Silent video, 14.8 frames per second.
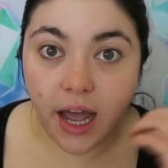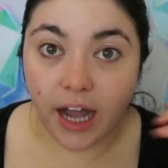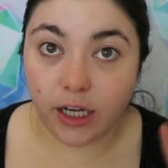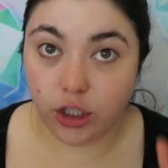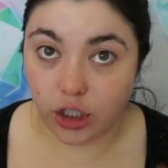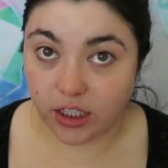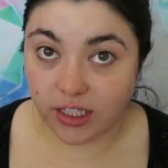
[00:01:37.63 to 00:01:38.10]

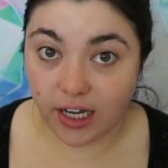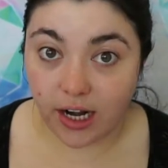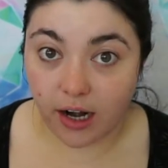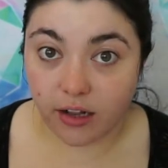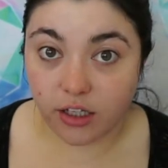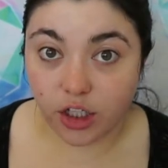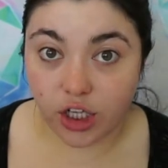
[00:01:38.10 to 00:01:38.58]
I just got
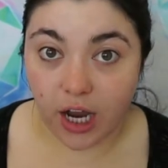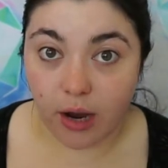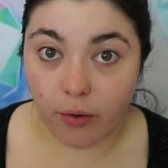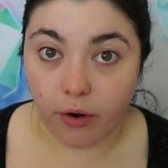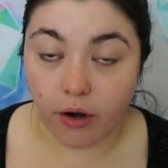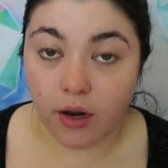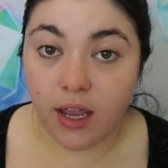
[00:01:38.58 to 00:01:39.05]
out of the
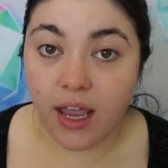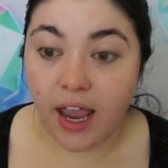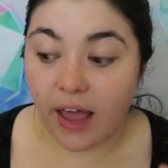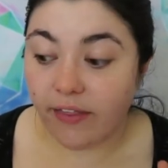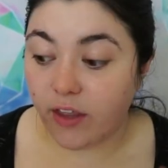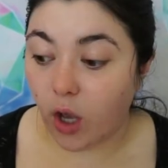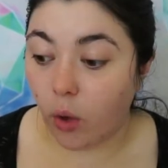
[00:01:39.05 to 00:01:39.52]
shower,
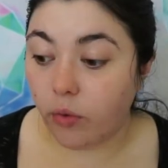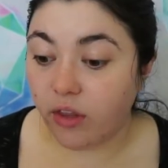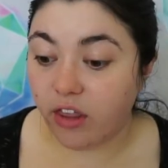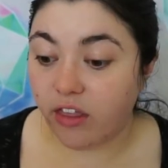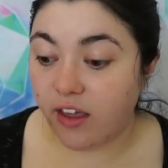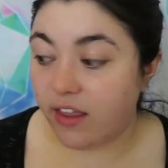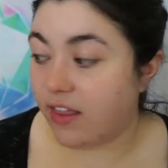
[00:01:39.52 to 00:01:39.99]
and the
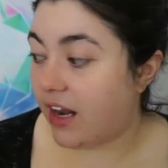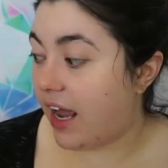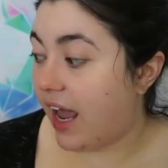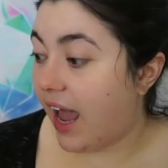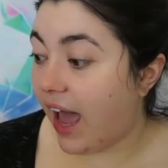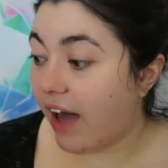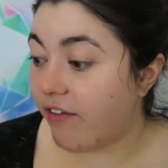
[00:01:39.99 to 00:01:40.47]
only thing that I
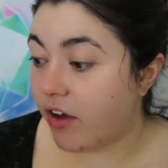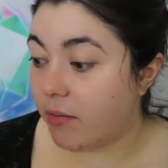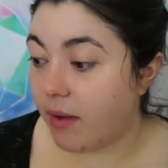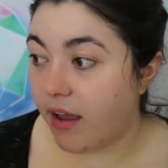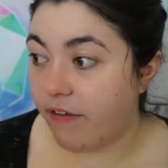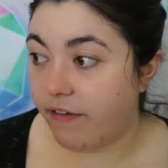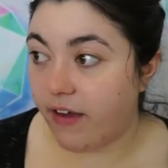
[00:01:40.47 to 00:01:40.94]
have on
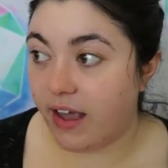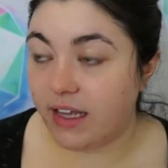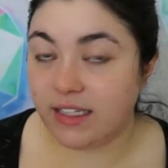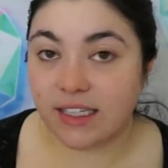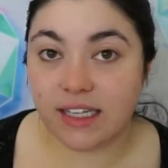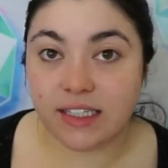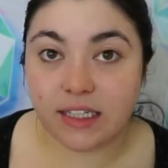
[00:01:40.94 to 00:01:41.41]
my
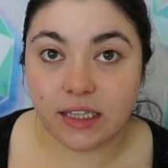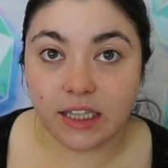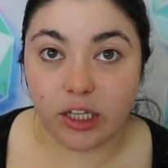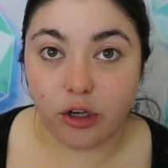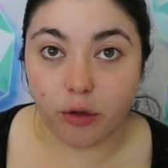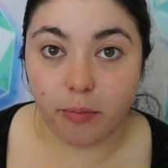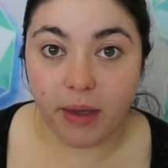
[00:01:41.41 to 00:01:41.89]
face is a
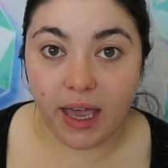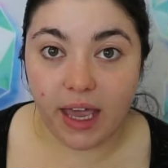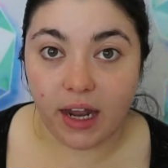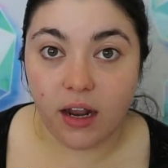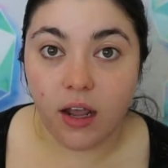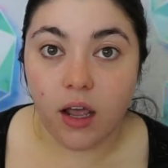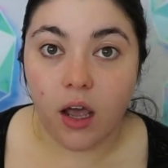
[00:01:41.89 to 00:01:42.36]
little
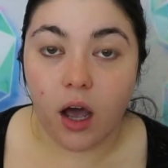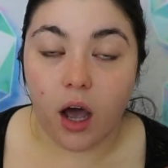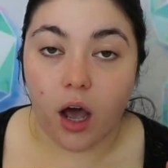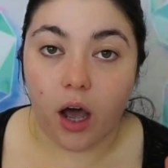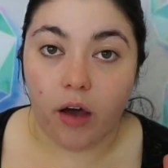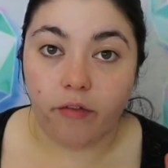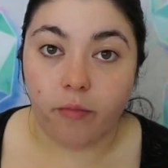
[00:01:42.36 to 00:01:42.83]
bit
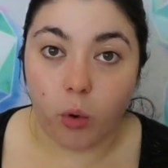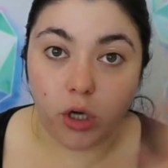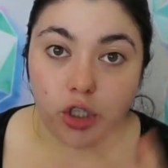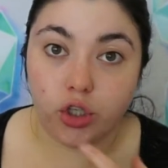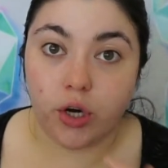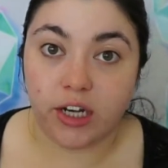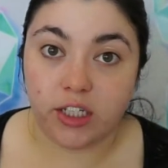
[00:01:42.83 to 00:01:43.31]
of
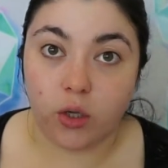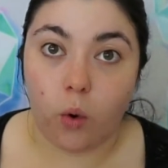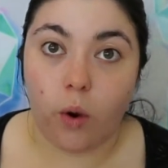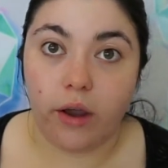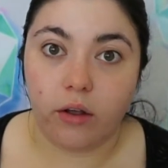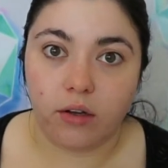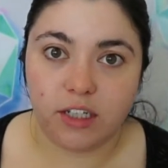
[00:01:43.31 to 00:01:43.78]
moisturizing
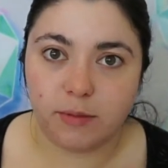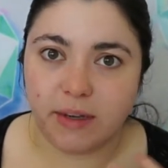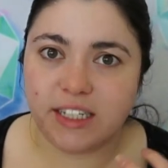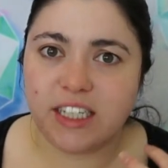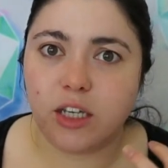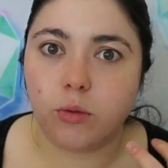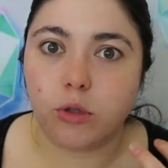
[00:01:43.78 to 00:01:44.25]
oil because
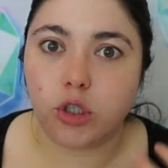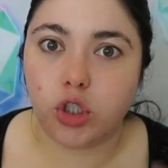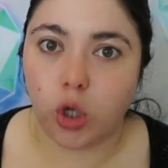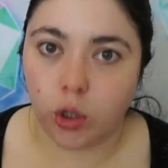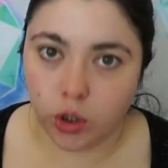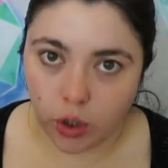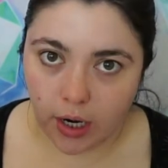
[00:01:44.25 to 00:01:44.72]
my skin was
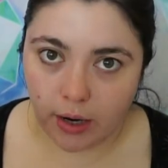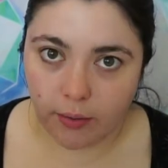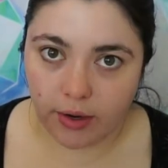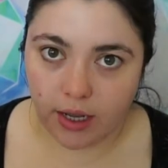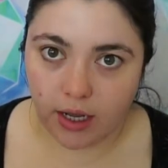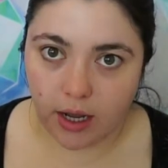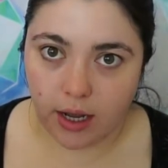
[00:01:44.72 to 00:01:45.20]
so dry
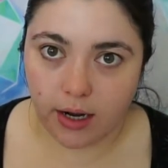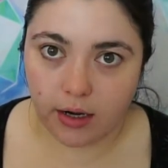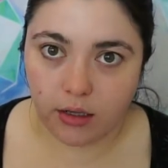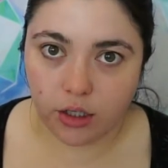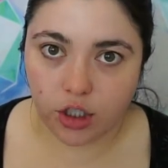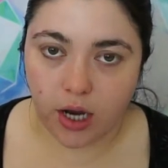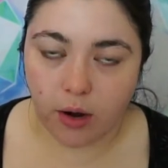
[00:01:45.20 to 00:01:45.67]
when I got
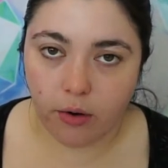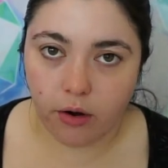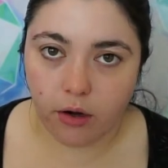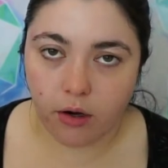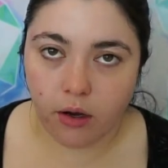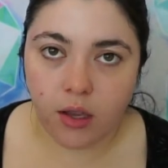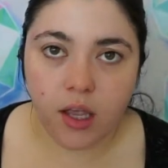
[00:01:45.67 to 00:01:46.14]
out of the
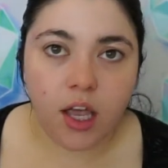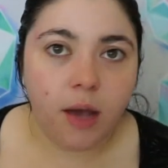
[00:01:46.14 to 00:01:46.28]
shower.